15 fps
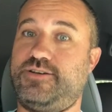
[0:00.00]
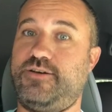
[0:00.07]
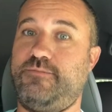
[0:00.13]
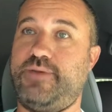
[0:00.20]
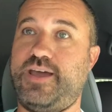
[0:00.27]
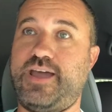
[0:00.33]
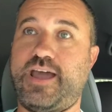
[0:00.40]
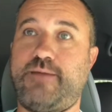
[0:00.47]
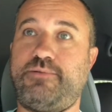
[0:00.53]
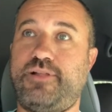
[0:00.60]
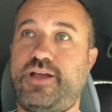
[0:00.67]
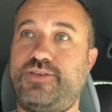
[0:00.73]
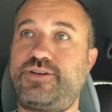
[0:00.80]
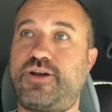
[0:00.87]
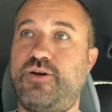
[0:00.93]
Joe Bay,
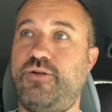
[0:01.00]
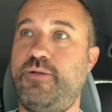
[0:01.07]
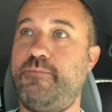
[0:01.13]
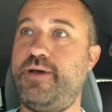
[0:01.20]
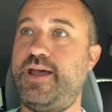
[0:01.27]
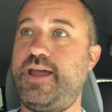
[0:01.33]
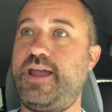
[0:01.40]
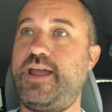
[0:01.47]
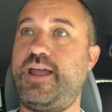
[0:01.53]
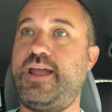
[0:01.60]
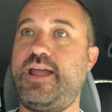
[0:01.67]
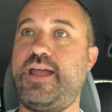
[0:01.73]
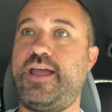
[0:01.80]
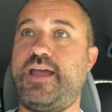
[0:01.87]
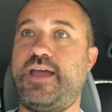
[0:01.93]
Apalachicola Bay,
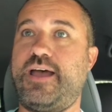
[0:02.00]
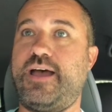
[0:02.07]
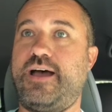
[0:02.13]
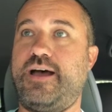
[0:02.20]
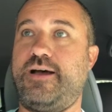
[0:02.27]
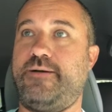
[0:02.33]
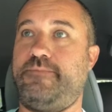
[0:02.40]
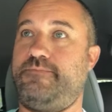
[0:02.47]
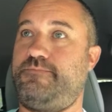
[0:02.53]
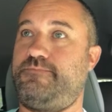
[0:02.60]
uh,